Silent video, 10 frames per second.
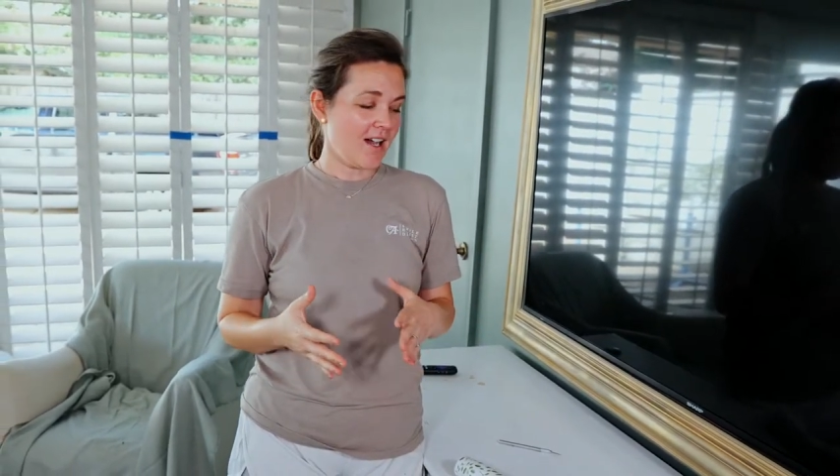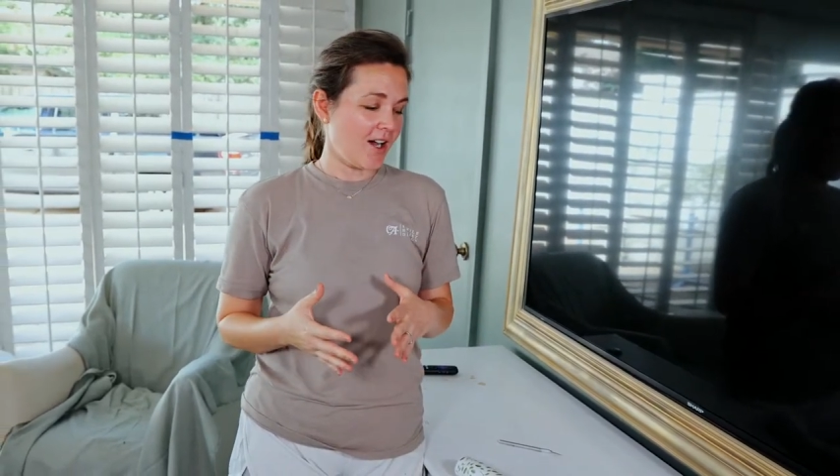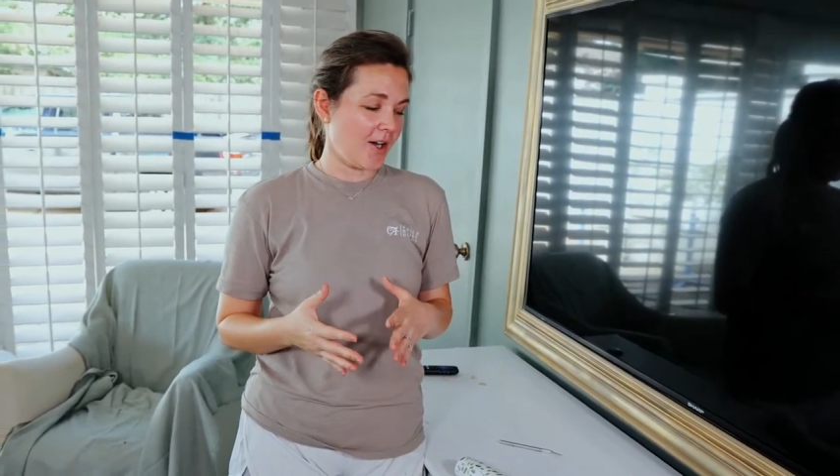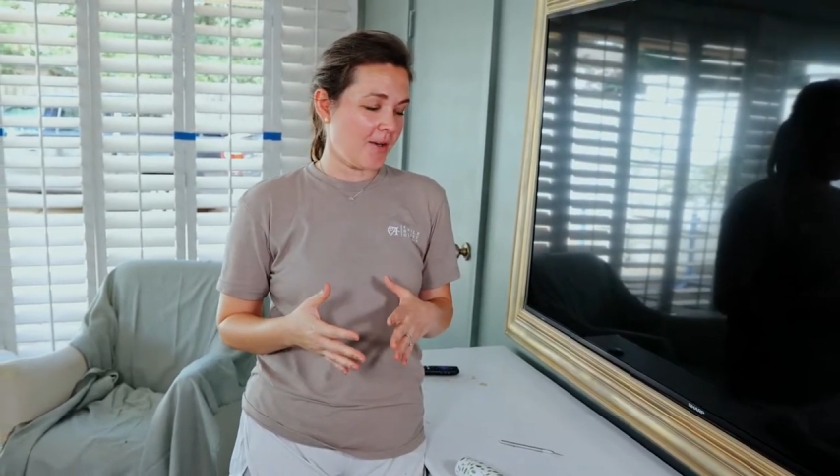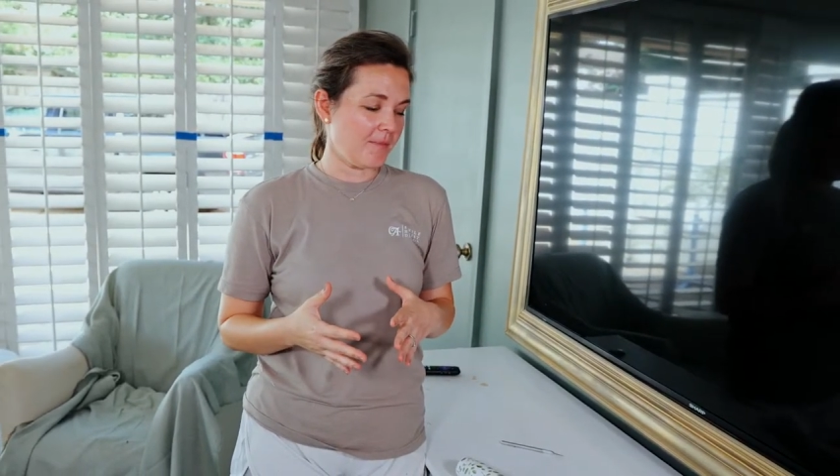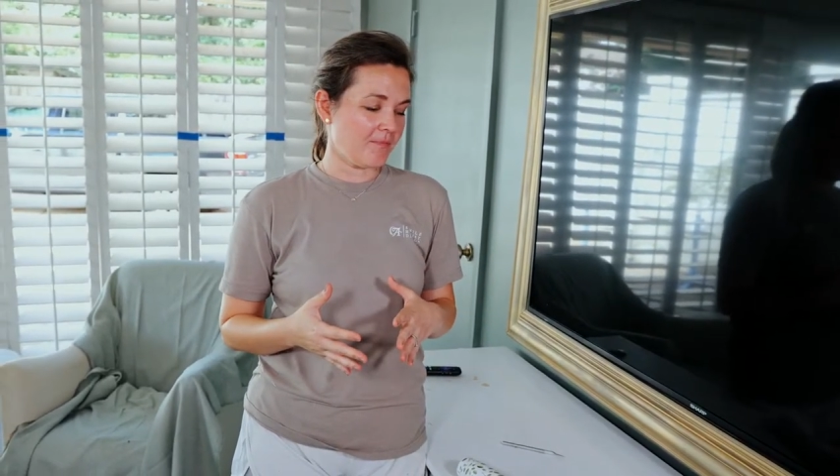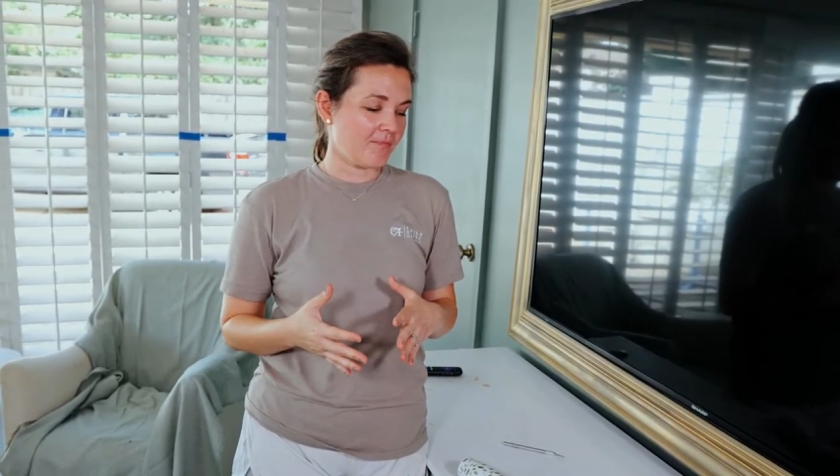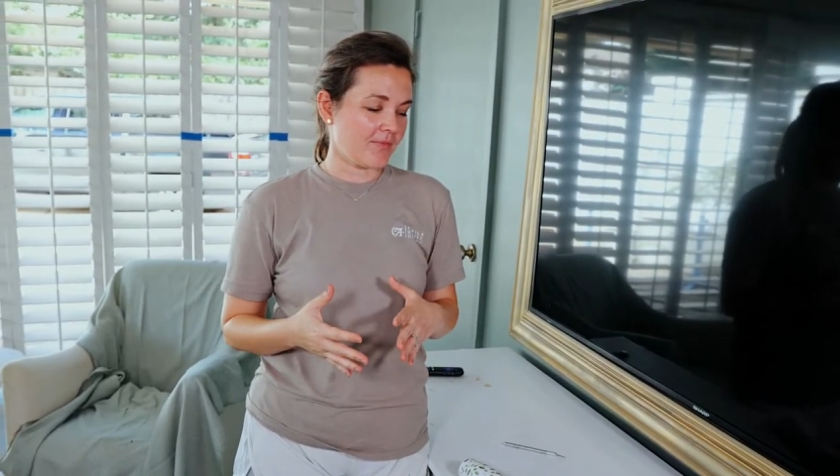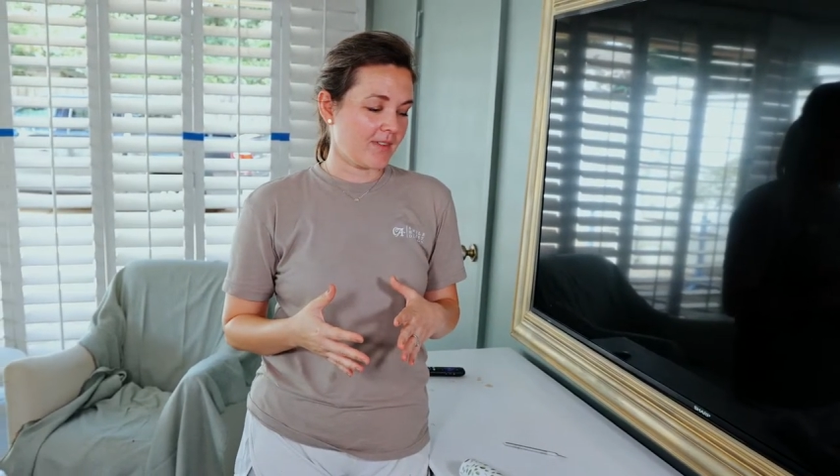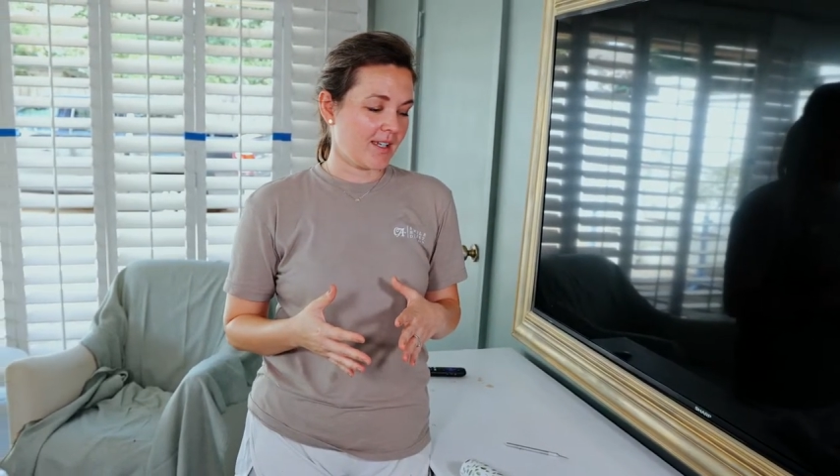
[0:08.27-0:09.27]
Um,
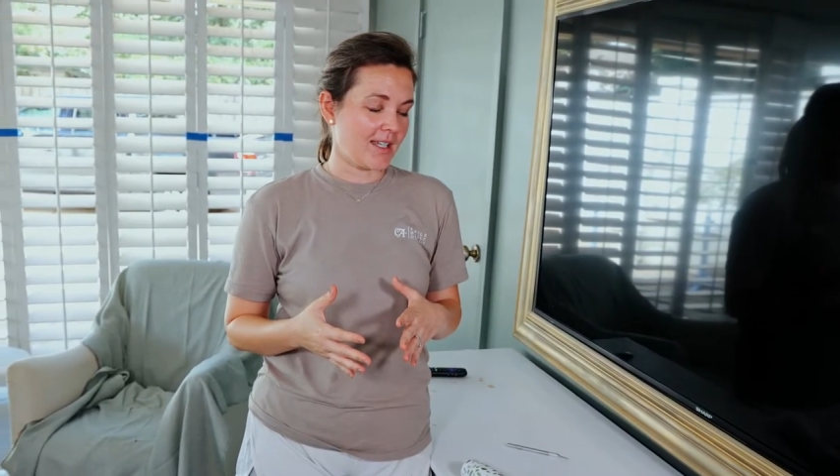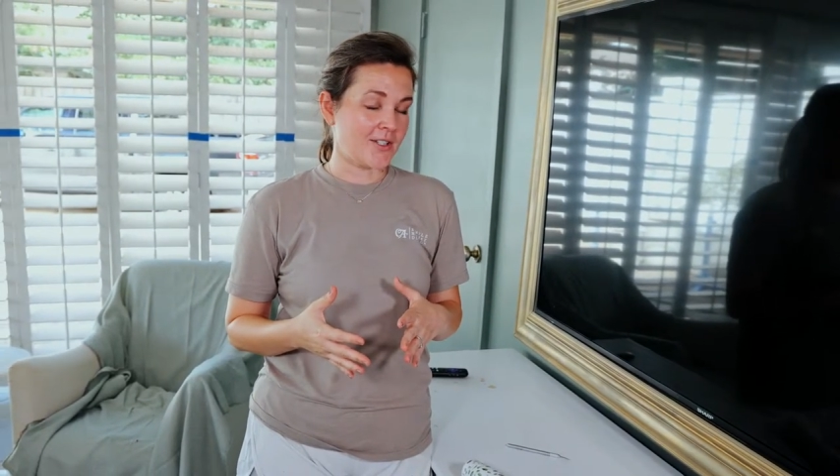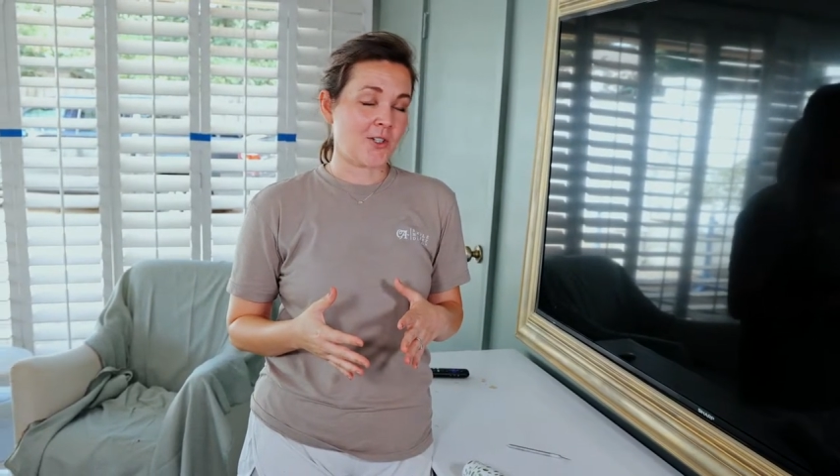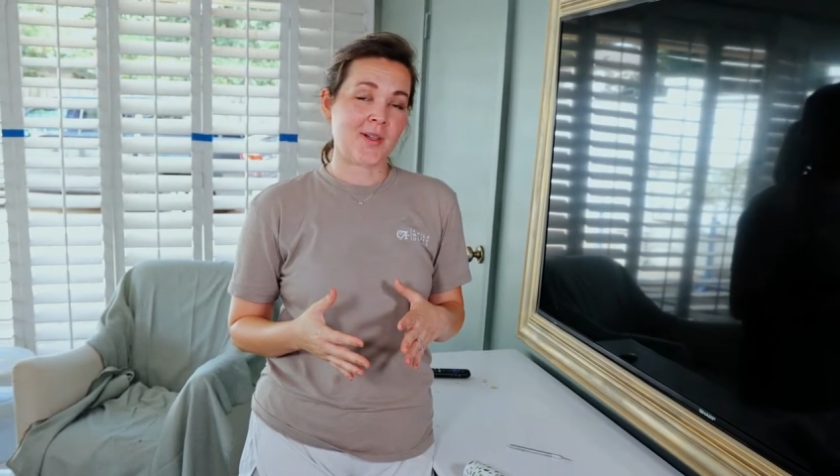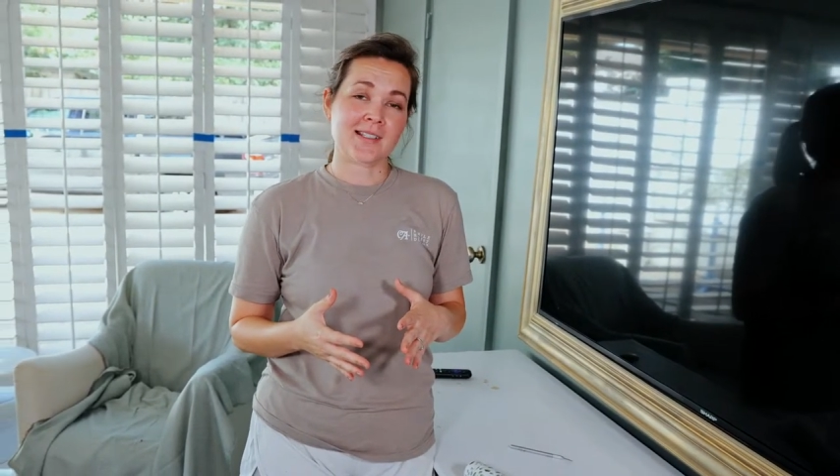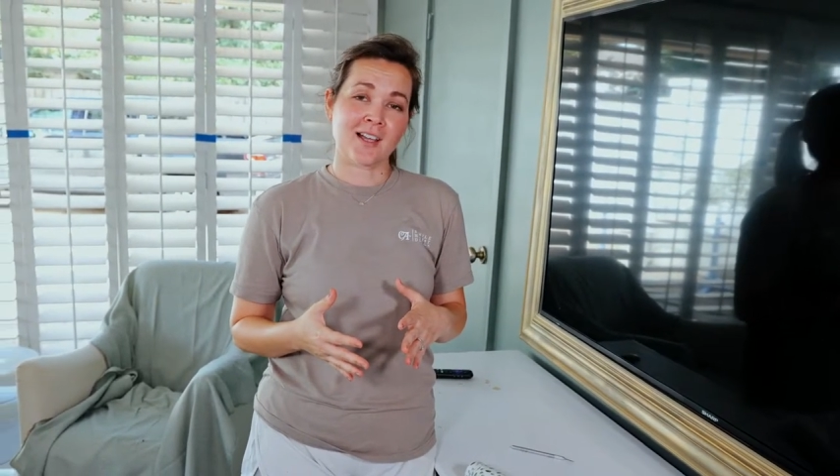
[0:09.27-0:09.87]
and so has